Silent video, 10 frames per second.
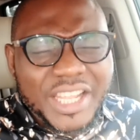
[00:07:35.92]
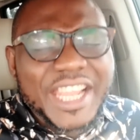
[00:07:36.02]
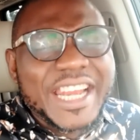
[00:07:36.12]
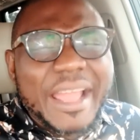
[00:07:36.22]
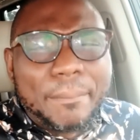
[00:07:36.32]

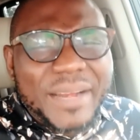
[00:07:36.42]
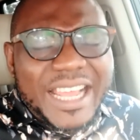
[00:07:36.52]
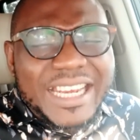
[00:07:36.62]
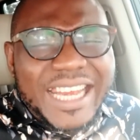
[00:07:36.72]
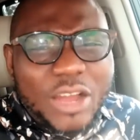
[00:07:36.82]
In a
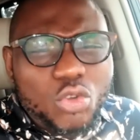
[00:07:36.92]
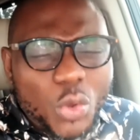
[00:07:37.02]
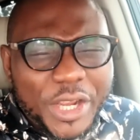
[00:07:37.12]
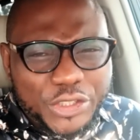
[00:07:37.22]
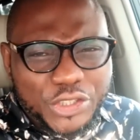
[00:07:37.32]
plain
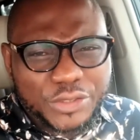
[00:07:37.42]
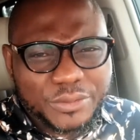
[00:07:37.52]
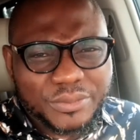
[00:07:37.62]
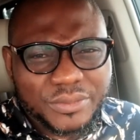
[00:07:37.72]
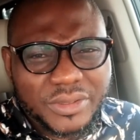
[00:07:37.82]
language.
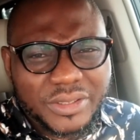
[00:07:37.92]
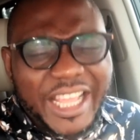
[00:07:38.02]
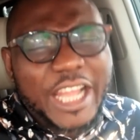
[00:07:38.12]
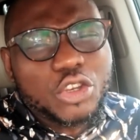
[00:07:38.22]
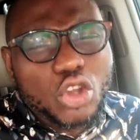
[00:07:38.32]

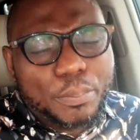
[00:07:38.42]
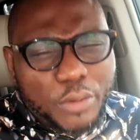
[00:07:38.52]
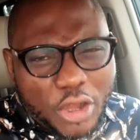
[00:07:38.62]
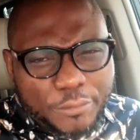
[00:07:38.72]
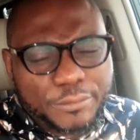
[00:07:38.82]
Thank you,
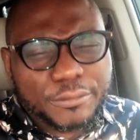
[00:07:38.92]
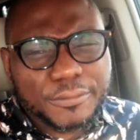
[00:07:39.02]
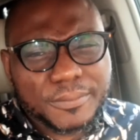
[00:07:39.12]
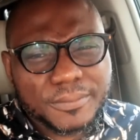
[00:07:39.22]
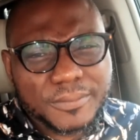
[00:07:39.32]
Prof.
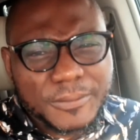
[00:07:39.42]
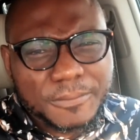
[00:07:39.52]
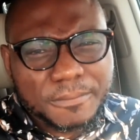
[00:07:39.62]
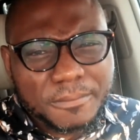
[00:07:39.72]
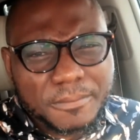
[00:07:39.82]

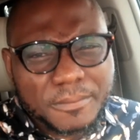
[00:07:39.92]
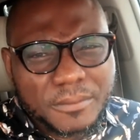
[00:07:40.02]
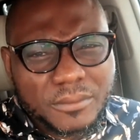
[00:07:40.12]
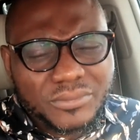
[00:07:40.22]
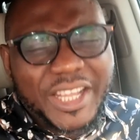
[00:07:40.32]

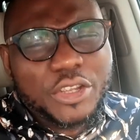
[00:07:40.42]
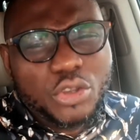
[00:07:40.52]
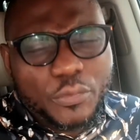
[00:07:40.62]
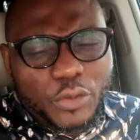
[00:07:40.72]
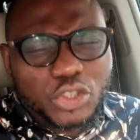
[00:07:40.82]

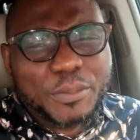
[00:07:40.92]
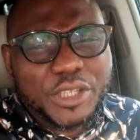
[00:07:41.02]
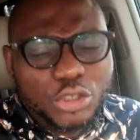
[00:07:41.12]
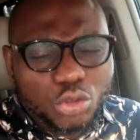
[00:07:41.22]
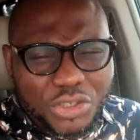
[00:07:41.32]
Thank you for
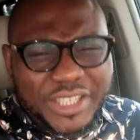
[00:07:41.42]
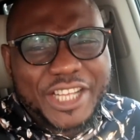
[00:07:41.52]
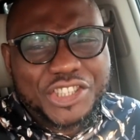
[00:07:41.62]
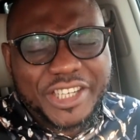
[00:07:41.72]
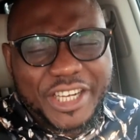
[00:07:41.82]
speaking to the
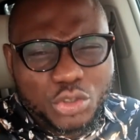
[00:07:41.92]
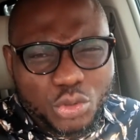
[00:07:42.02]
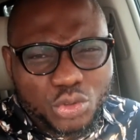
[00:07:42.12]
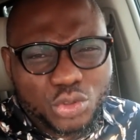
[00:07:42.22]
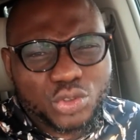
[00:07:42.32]
Nigerian
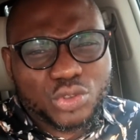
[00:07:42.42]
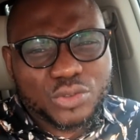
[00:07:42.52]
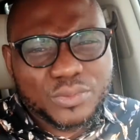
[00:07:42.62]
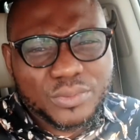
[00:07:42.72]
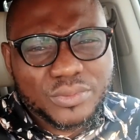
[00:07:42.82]
youths.